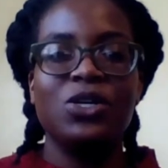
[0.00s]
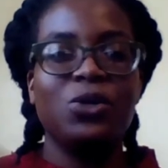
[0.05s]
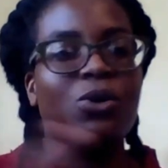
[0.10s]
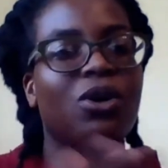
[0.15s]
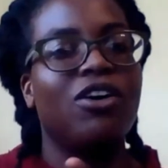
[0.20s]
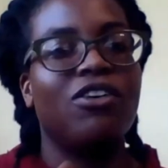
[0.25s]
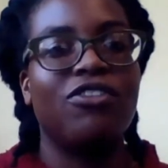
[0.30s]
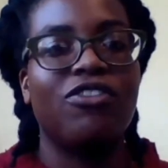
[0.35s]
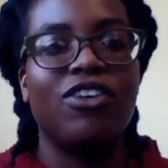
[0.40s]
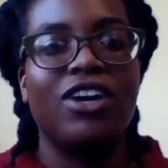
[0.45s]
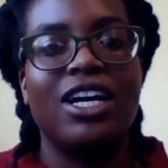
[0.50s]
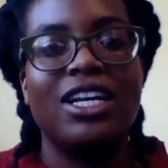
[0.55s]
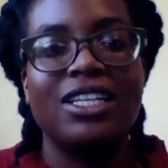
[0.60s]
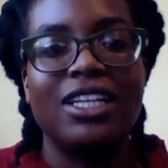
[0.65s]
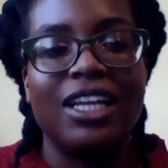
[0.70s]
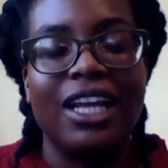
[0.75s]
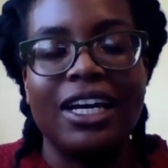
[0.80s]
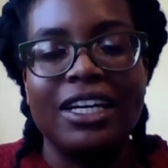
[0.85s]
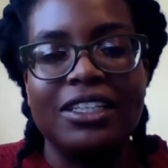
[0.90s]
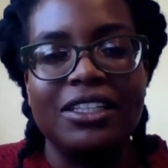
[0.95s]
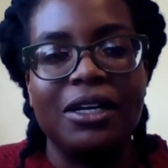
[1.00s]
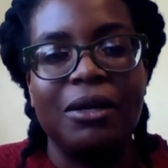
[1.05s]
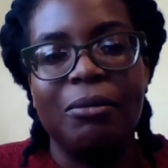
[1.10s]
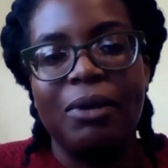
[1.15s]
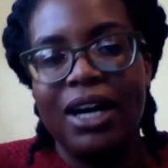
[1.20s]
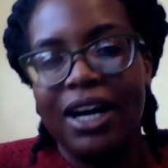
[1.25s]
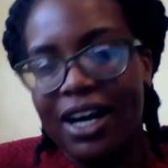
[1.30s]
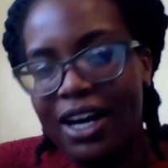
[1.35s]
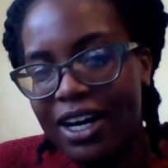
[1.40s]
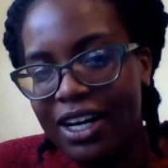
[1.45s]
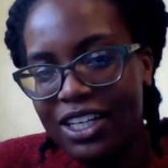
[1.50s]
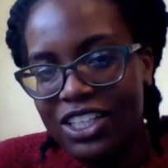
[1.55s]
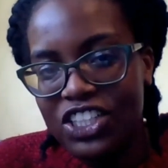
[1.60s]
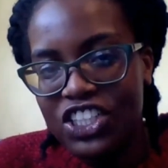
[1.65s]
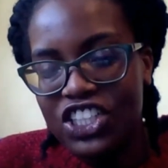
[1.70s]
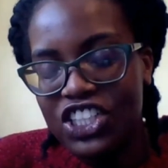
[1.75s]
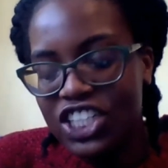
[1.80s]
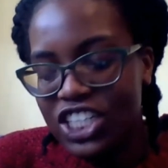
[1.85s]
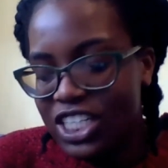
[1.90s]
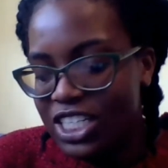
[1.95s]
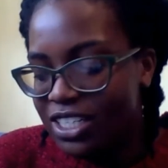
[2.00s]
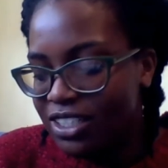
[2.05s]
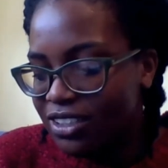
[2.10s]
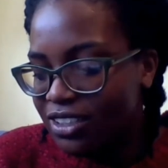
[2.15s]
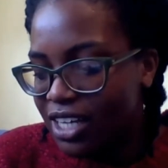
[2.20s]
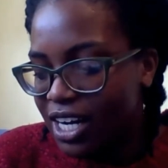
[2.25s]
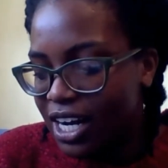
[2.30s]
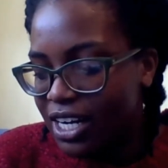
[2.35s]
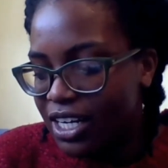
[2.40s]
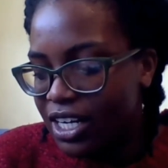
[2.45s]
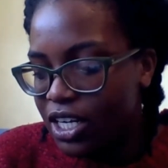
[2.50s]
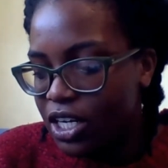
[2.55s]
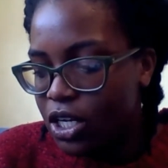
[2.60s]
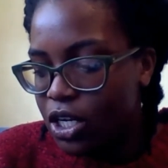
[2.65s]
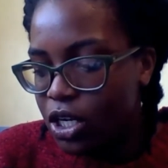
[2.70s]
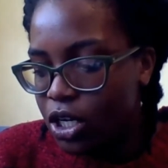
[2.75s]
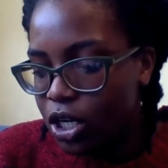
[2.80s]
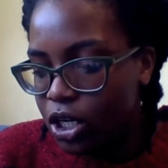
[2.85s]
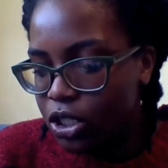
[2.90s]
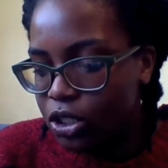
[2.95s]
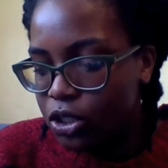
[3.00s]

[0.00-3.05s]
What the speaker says: her friend liked him, and she decided not